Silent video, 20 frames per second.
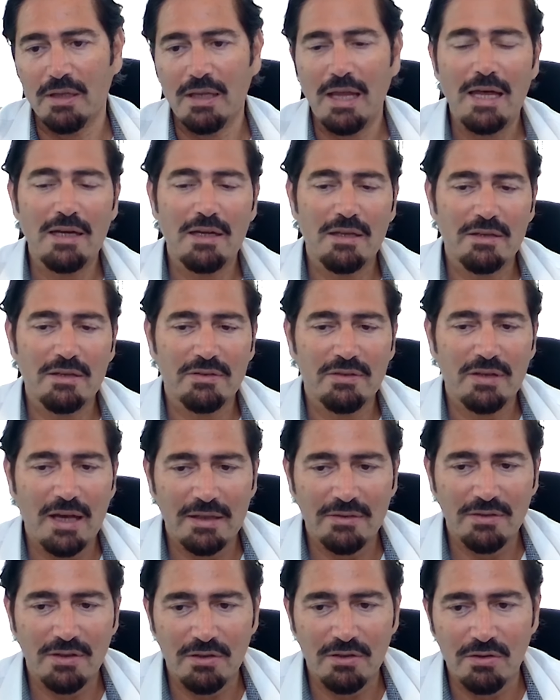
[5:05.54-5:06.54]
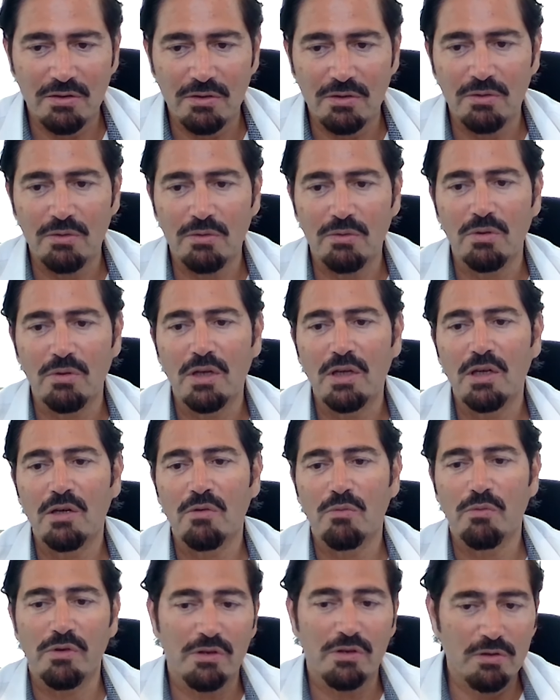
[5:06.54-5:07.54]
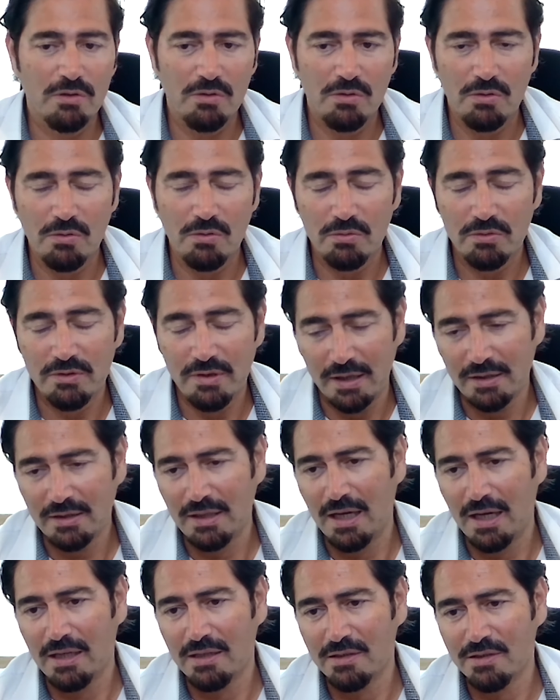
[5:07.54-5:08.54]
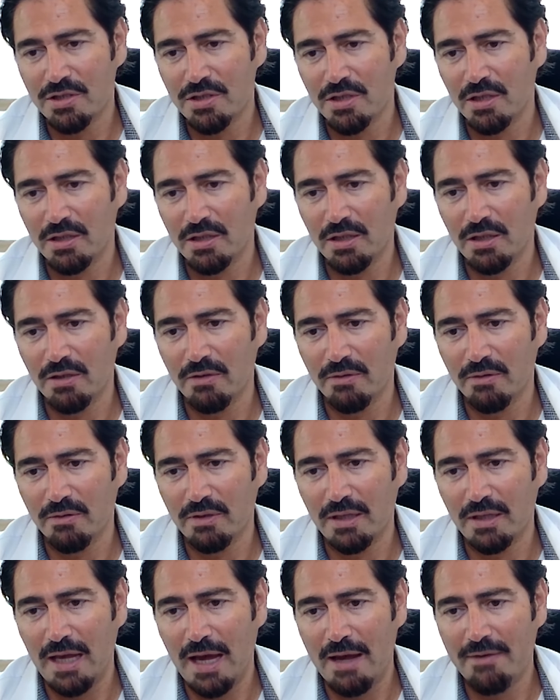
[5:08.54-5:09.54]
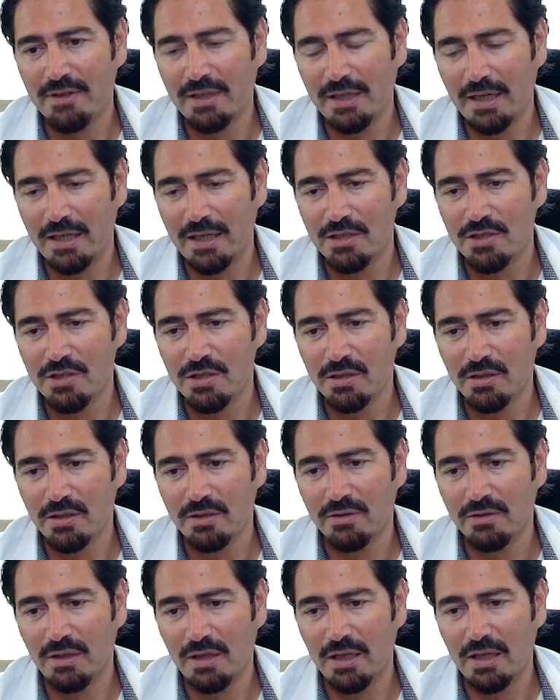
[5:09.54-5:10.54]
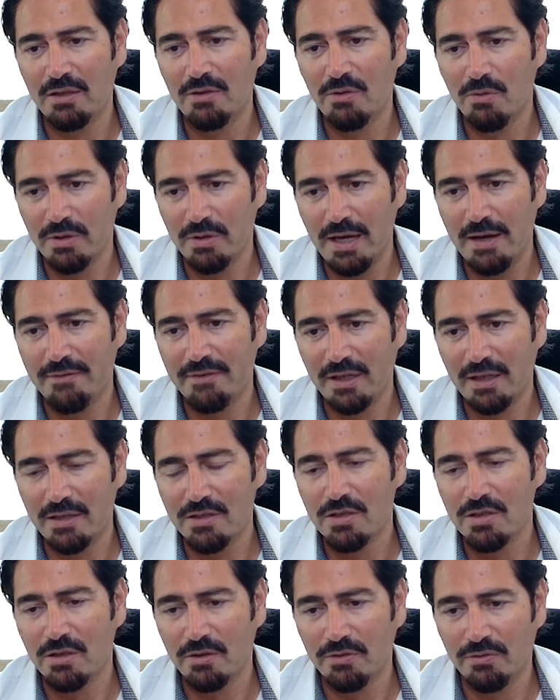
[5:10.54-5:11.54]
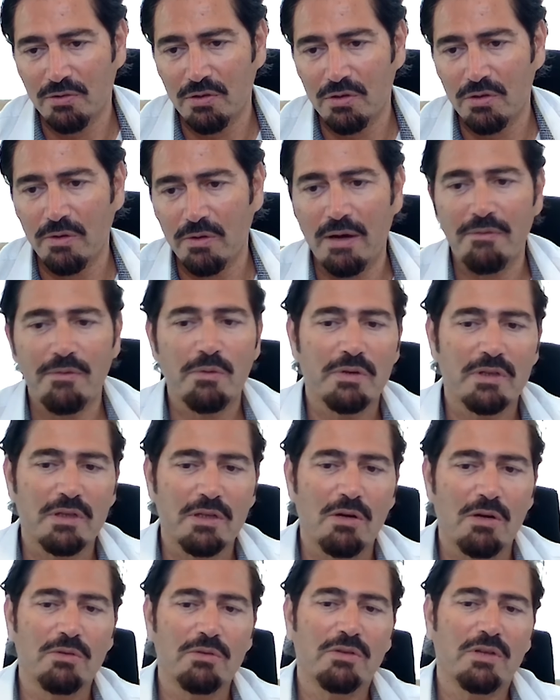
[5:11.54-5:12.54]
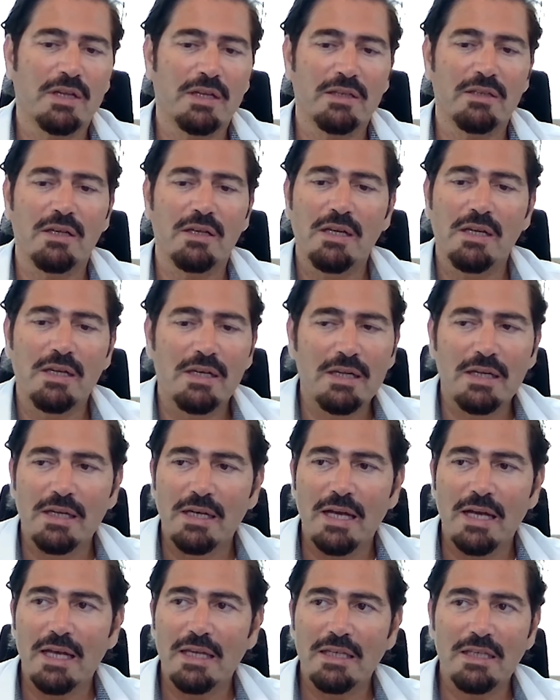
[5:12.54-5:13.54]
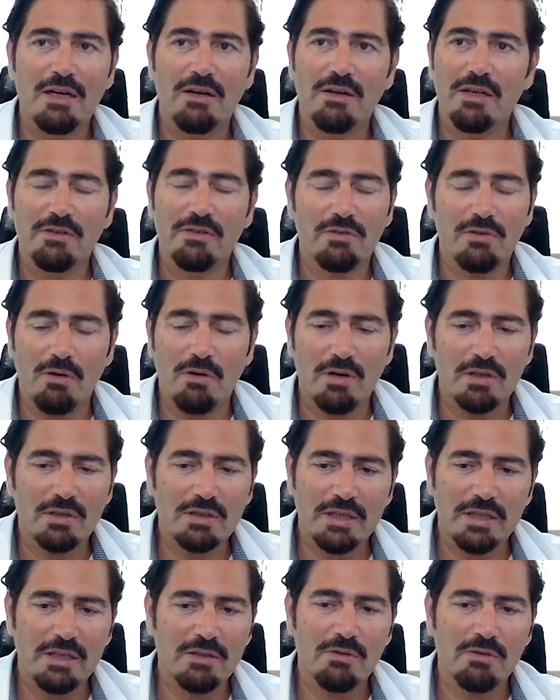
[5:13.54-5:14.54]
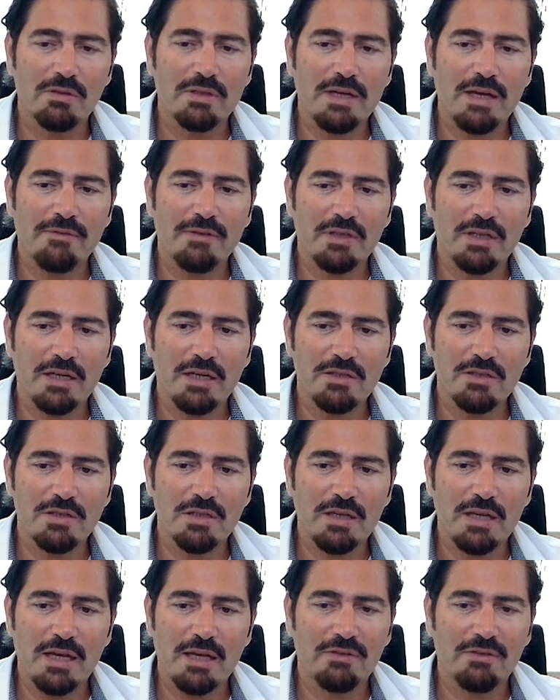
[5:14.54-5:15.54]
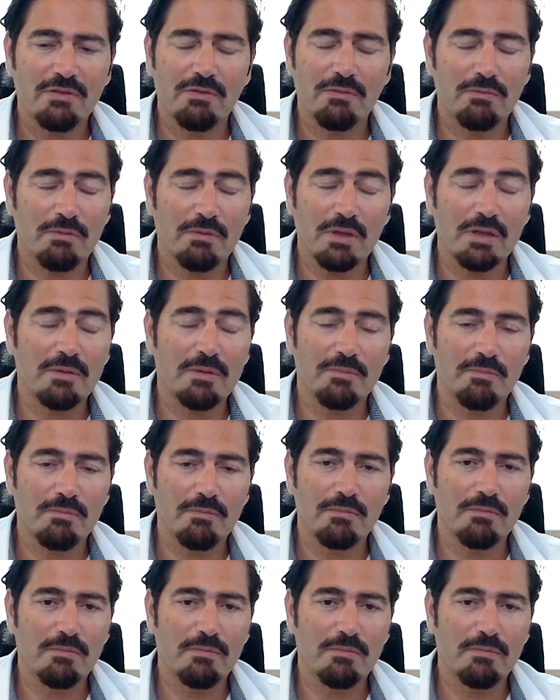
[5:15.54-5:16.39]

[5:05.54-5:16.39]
A lot of this has to do with new technology. You know, navigation, indoor navigation is new. Everyone knows that, you know, historically indoor navigation has really